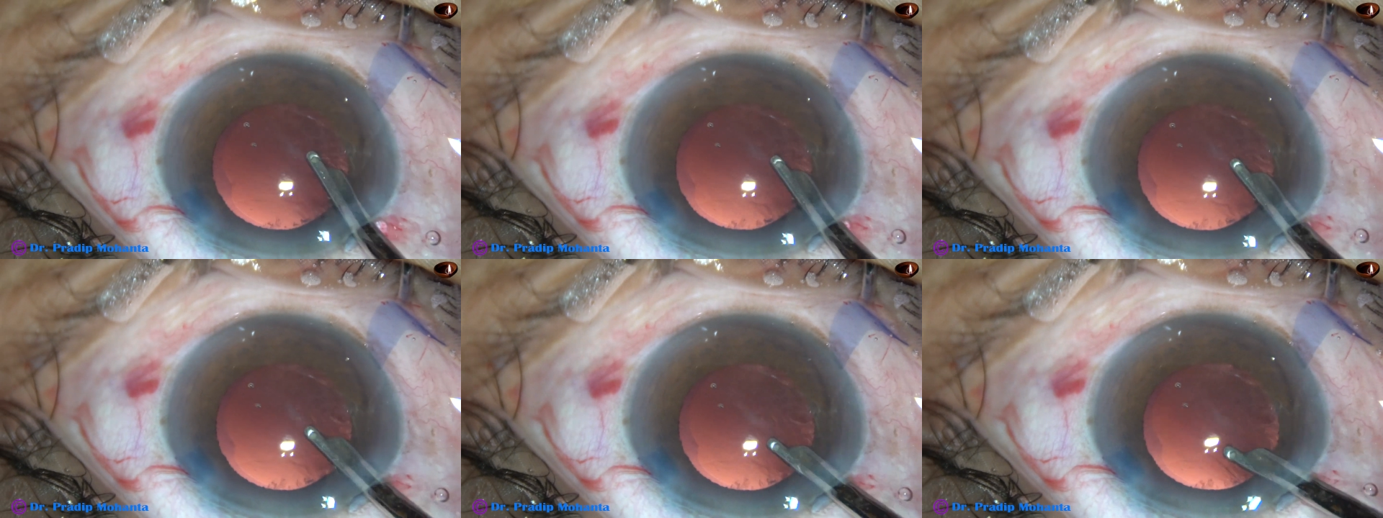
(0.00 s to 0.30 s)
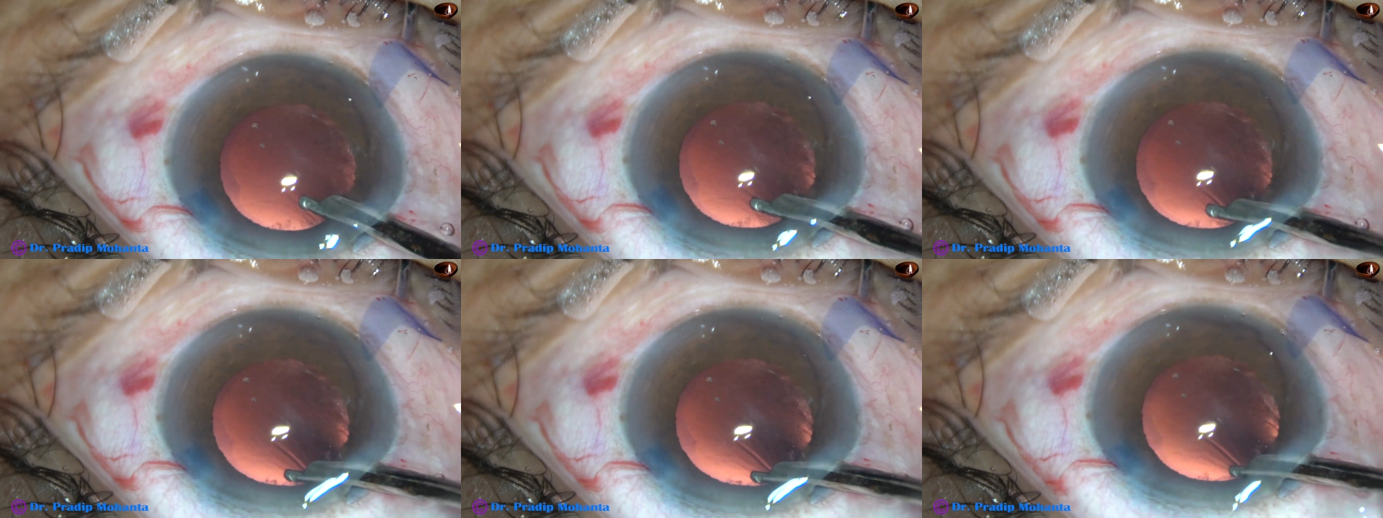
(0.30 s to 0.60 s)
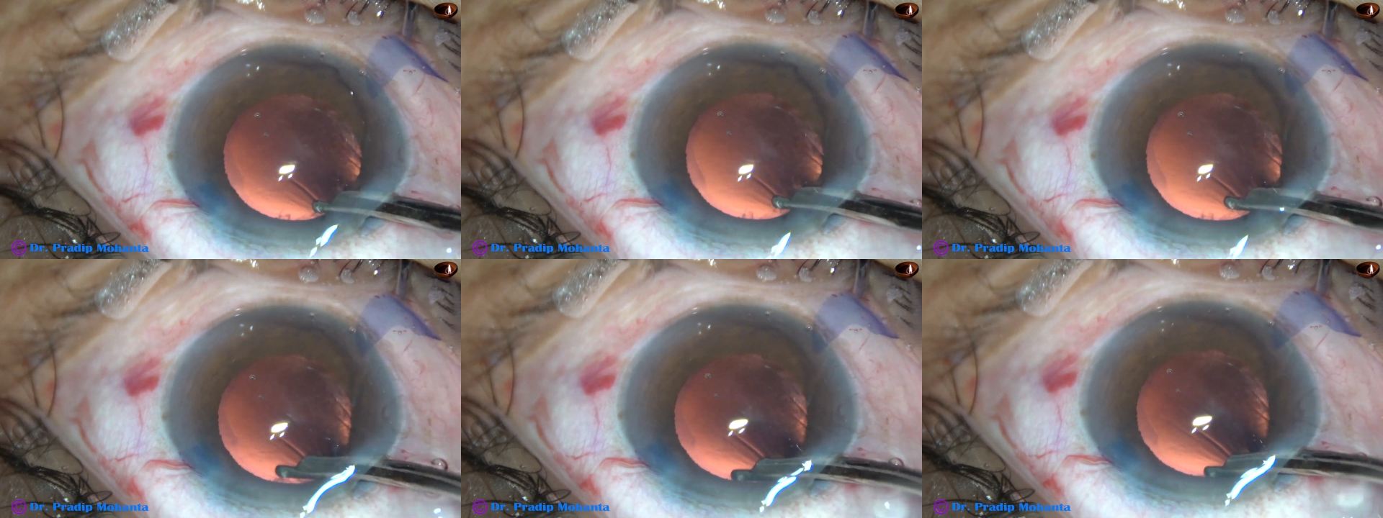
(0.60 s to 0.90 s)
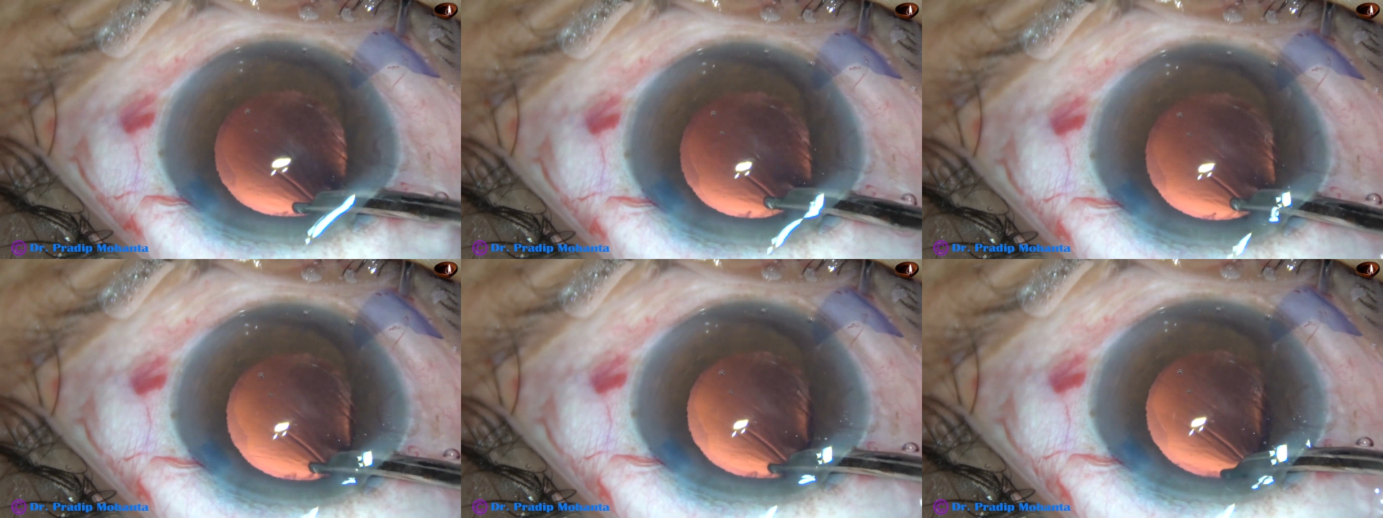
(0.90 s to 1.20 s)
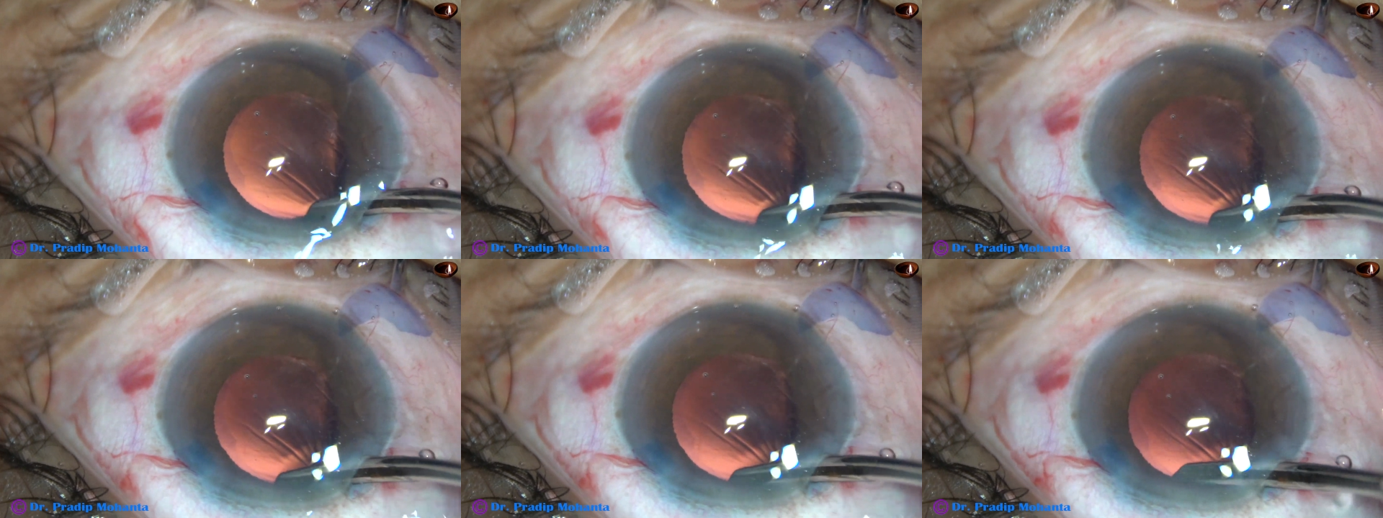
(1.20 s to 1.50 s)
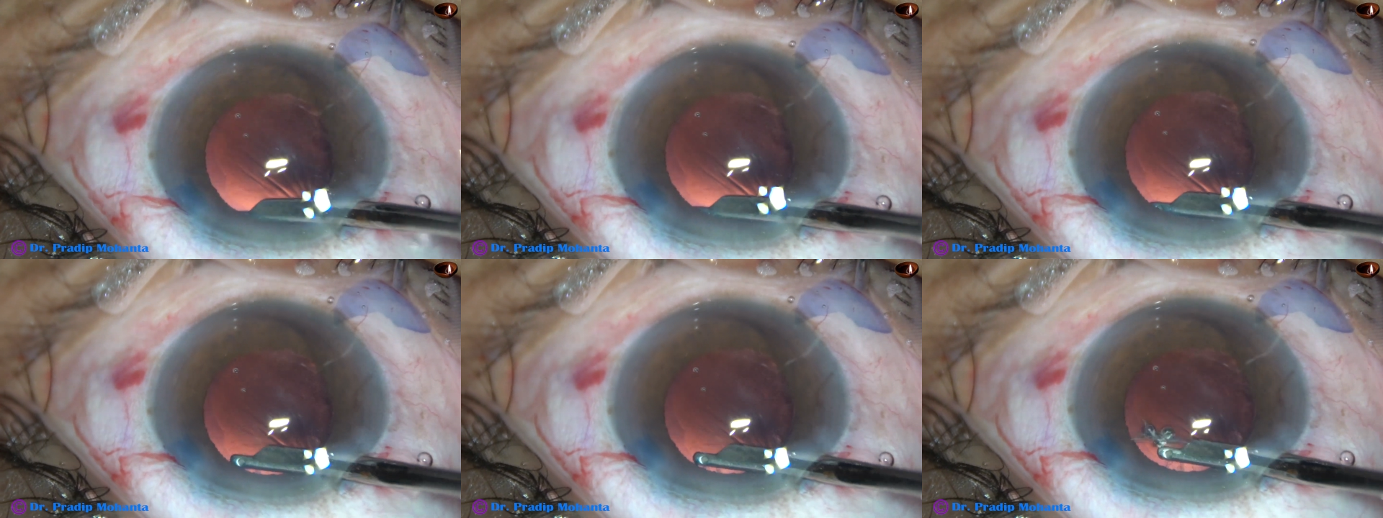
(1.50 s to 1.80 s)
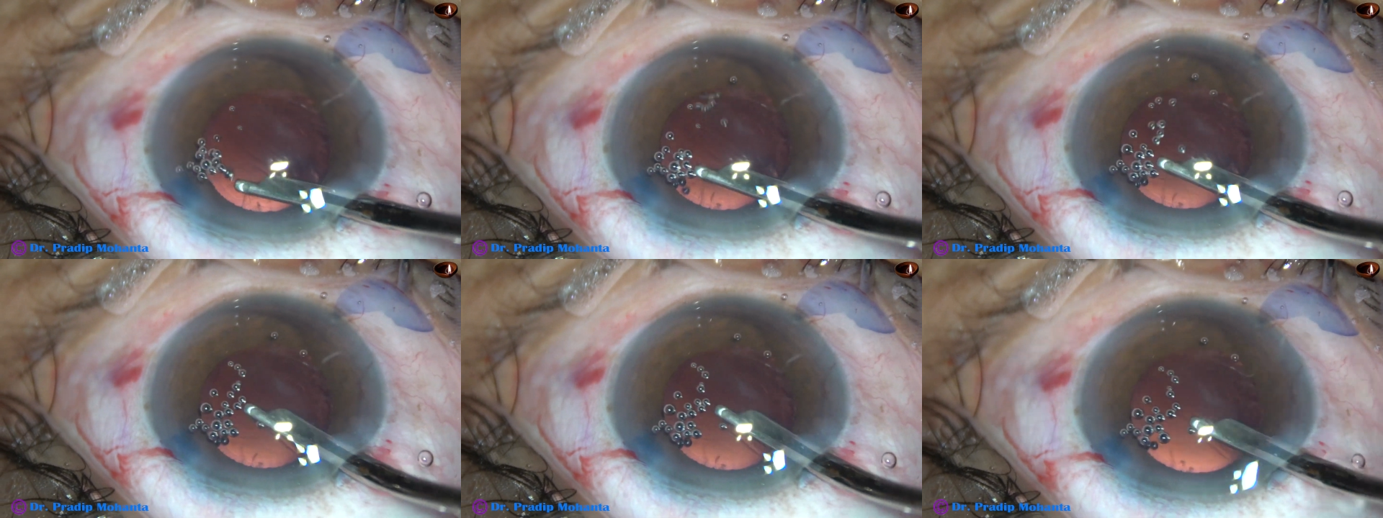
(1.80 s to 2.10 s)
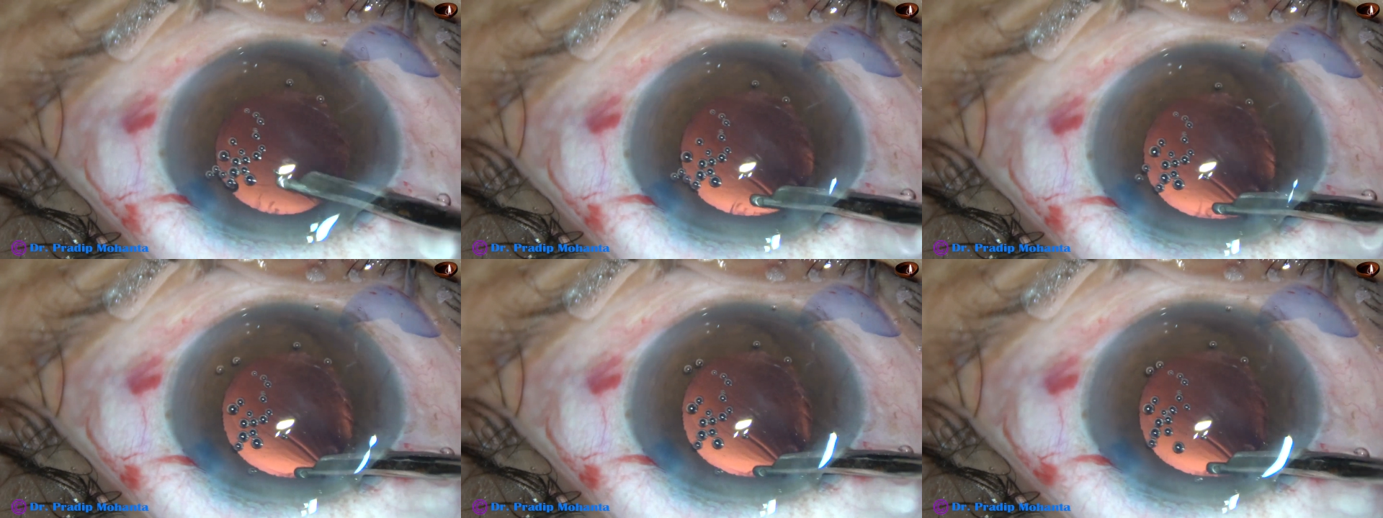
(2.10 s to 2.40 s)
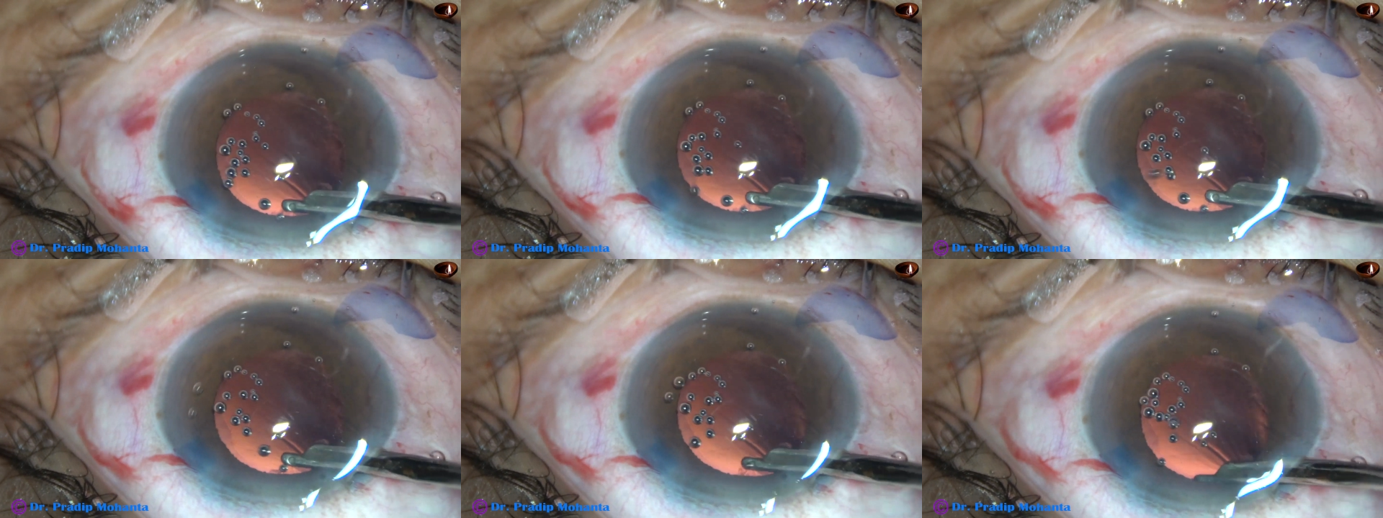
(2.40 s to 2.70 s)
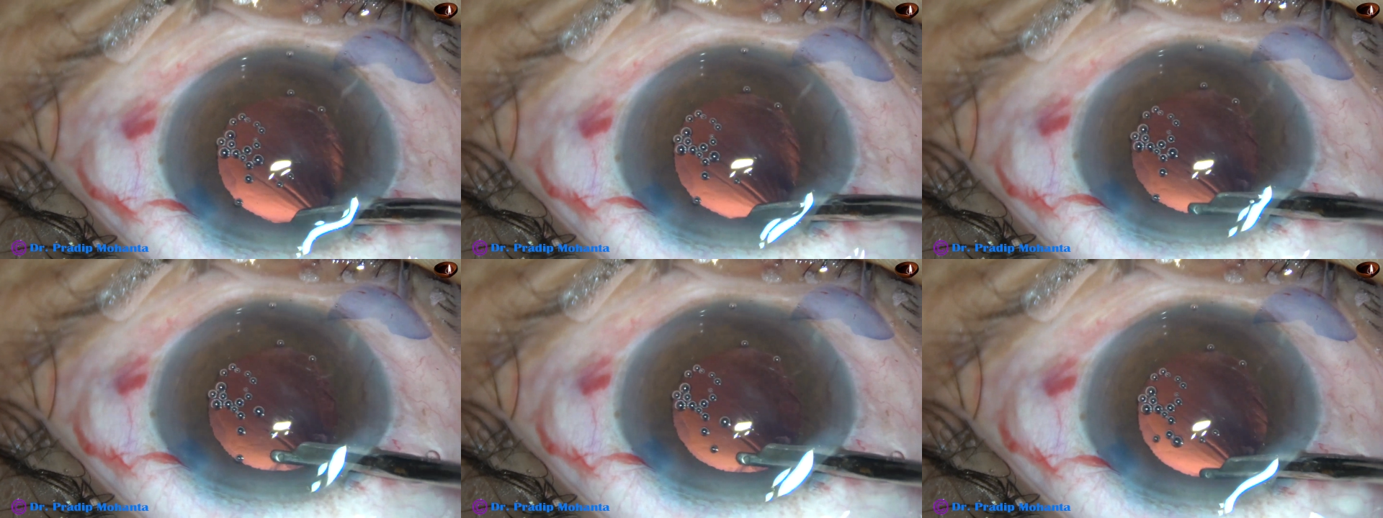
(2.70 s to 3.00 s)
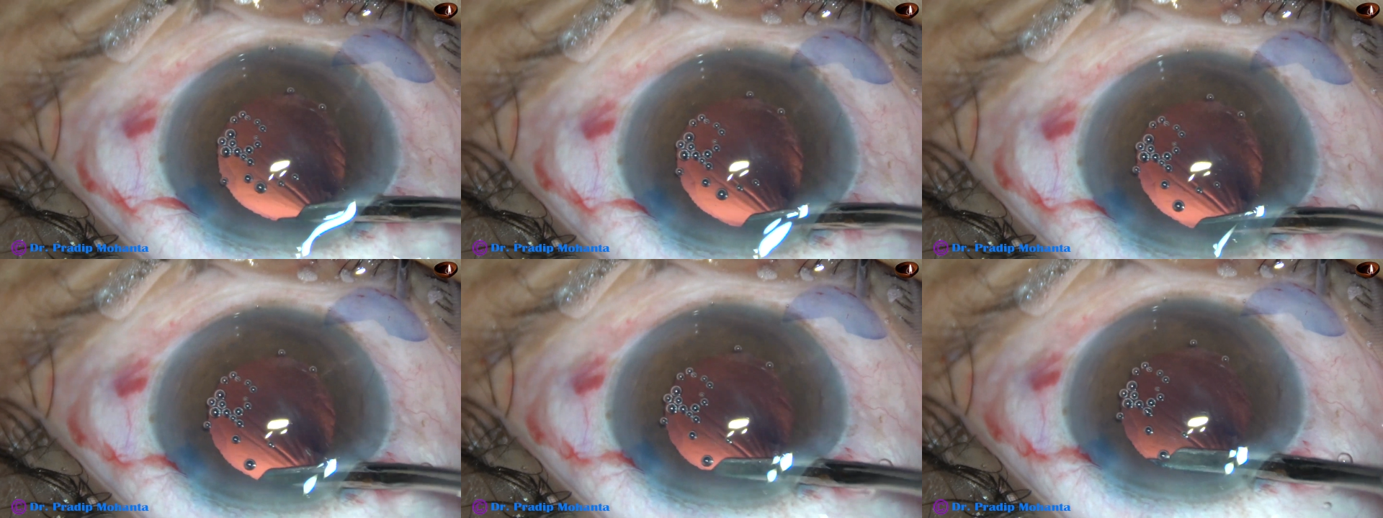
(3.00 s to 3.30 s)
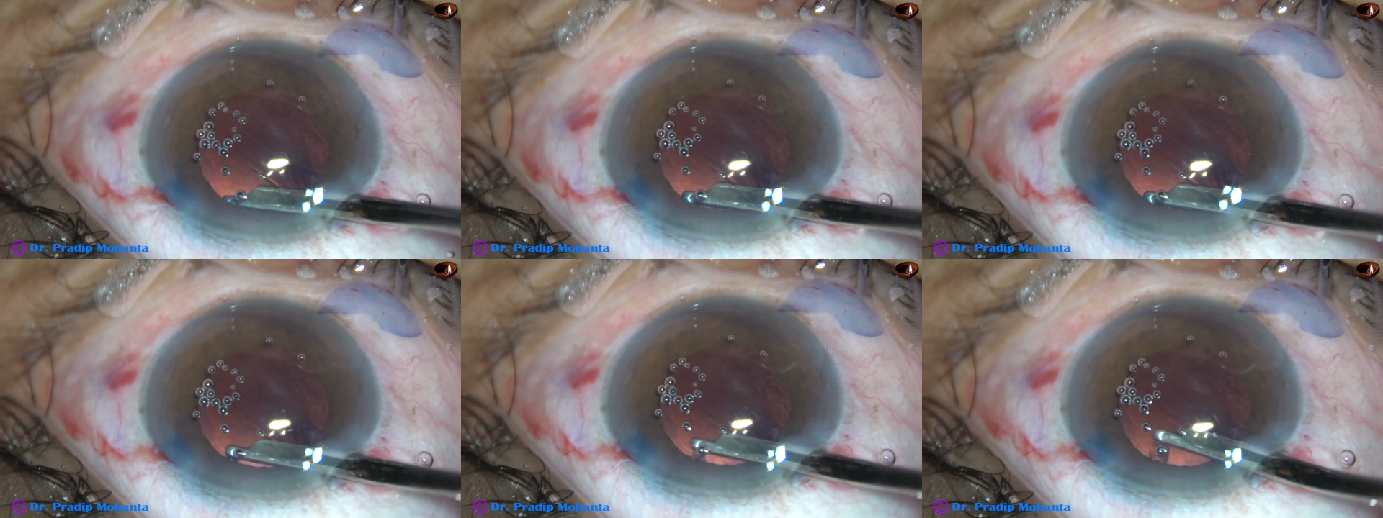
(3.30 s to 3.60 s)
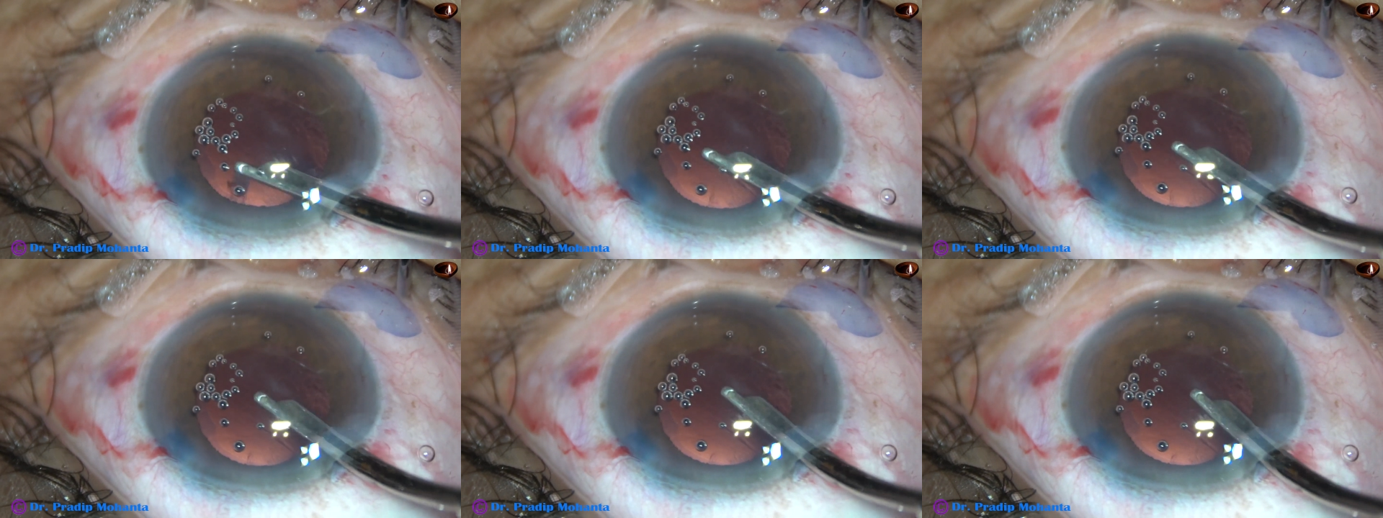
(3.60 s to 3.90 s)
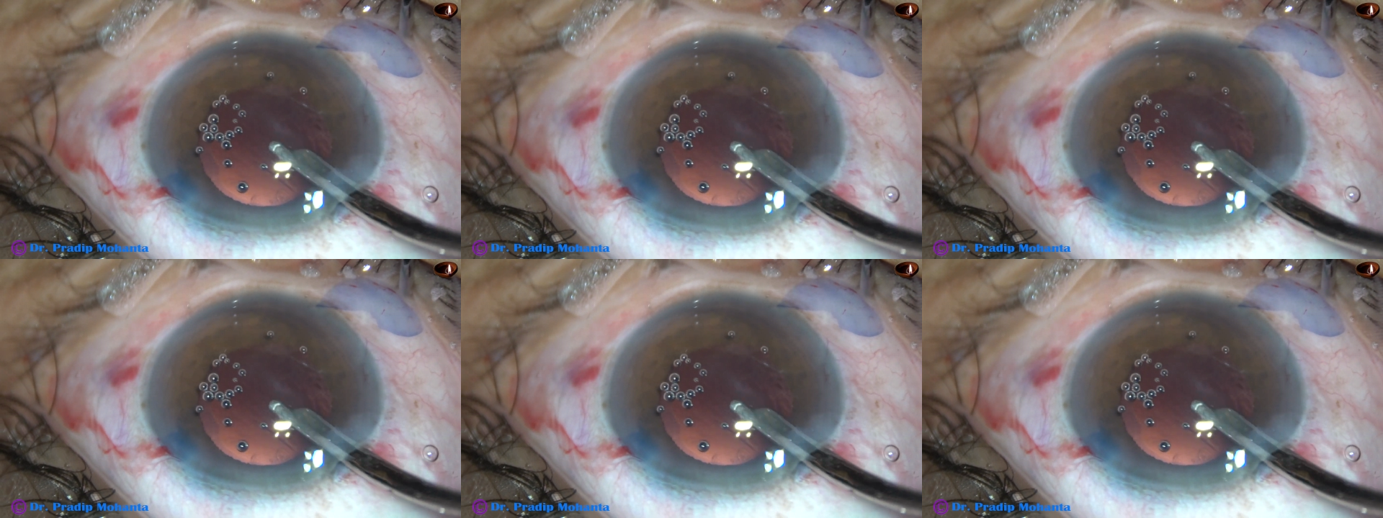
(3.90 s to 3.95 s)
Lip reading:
No face is visible, so there are no lips to read.